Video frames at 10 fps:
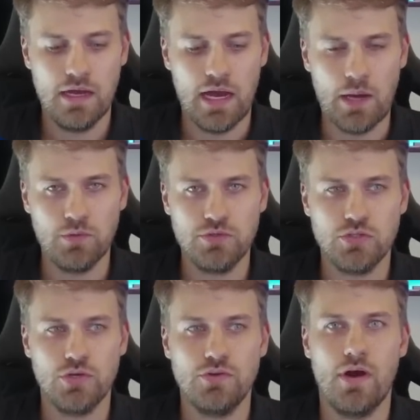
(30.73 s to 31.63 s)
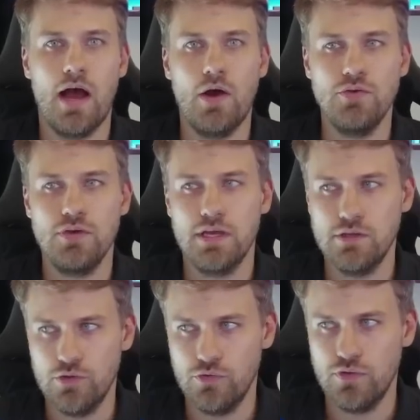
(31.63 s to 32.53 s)
I want to show you now how you can
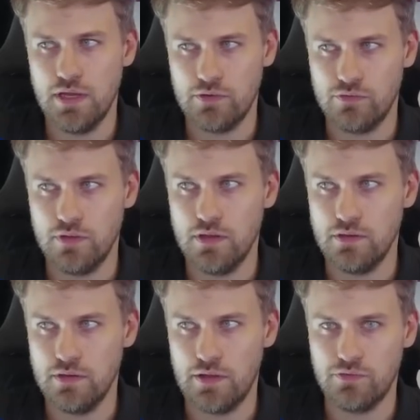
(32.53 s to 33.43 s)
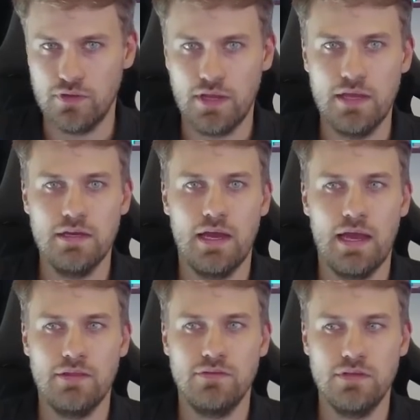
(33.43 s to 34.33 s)
use the SDK
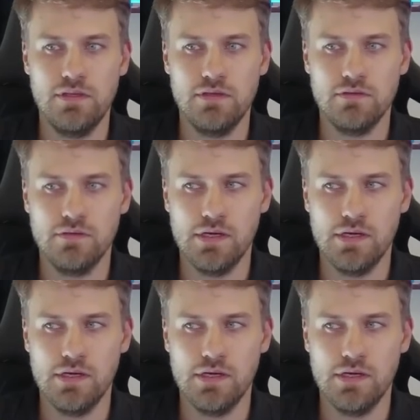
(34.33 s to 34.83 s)
and the